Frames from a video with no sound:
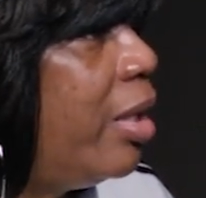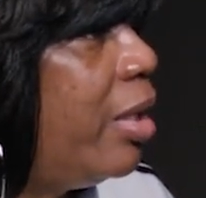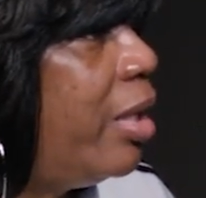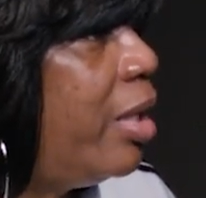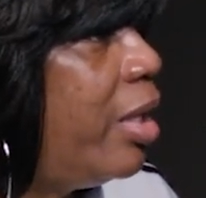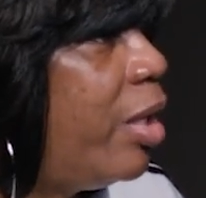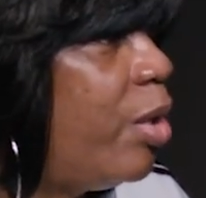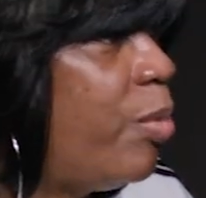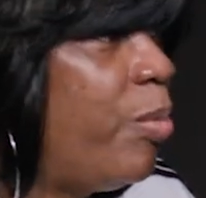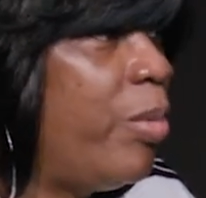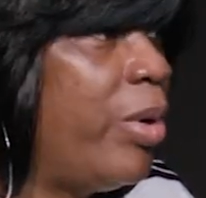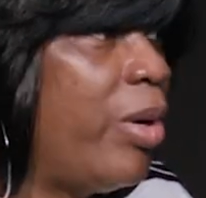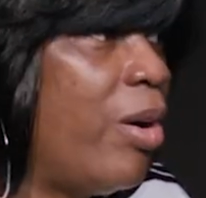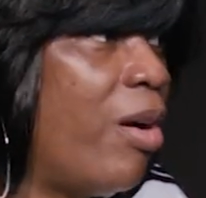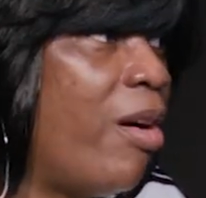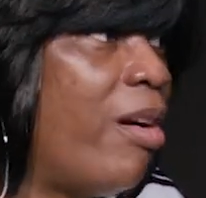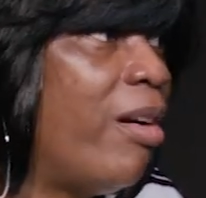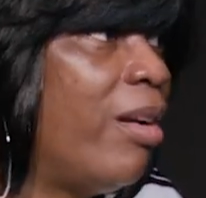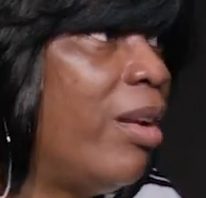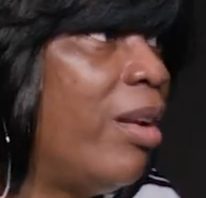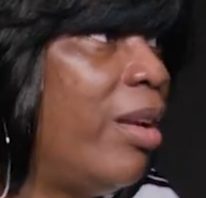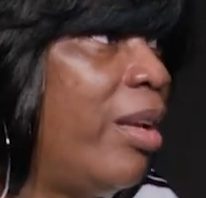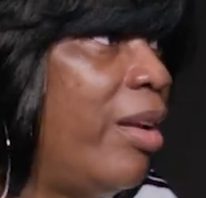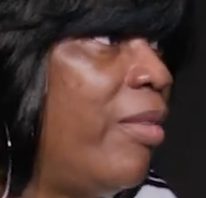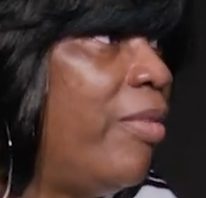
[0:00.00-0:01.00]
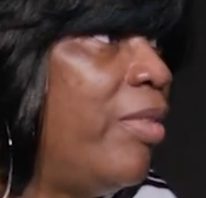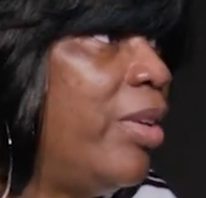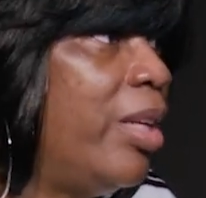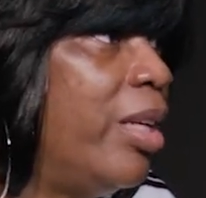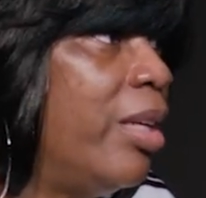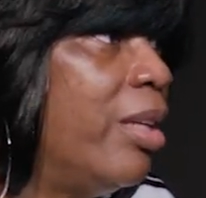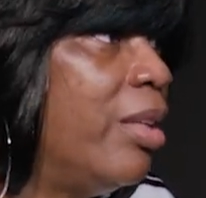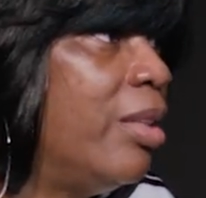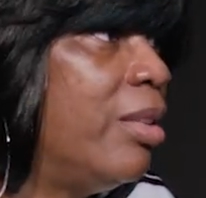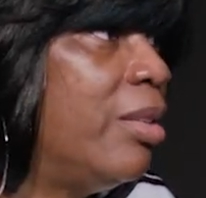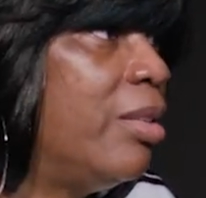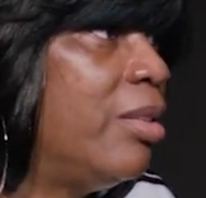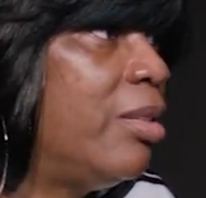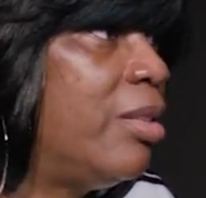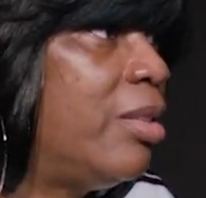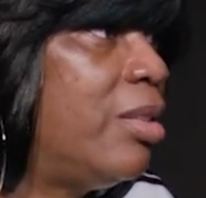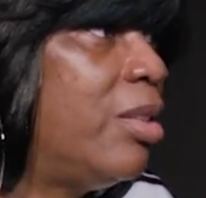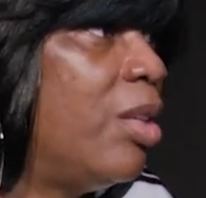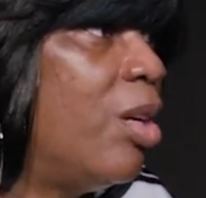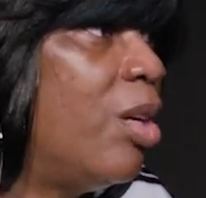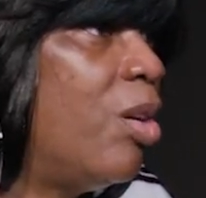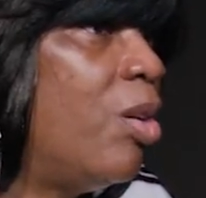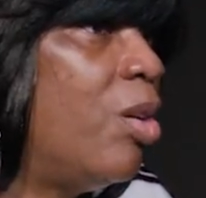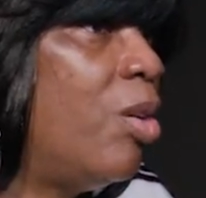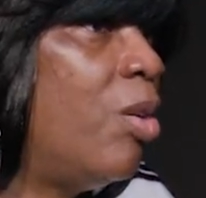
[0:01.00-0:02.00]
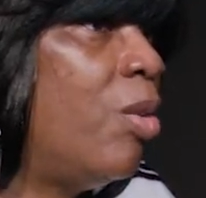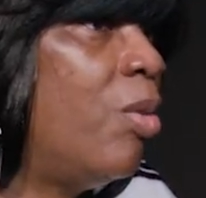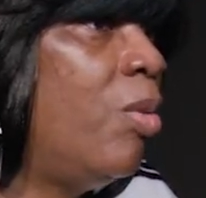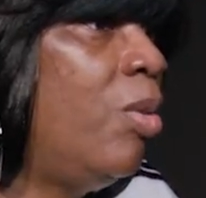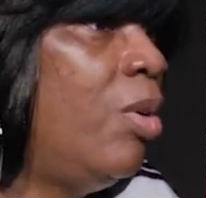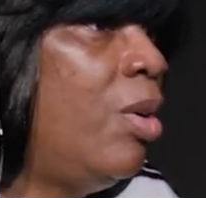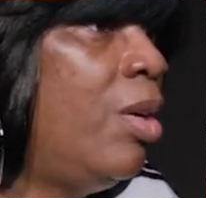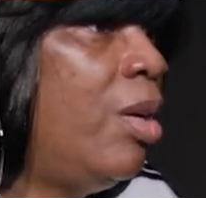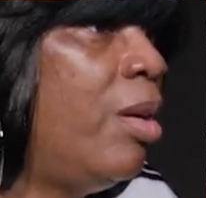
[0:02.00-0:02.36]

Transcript: here we are living it. So